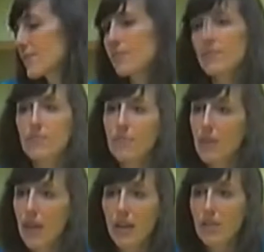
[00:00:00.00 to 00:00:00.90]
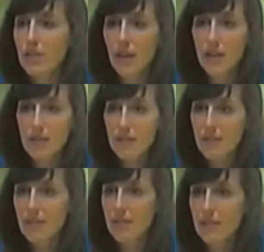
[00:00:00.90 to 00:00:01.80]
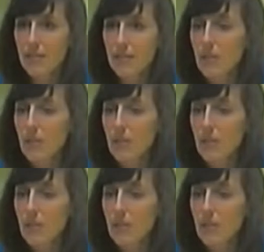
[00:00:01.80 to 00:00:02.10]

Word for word: Daria was at the perfect time?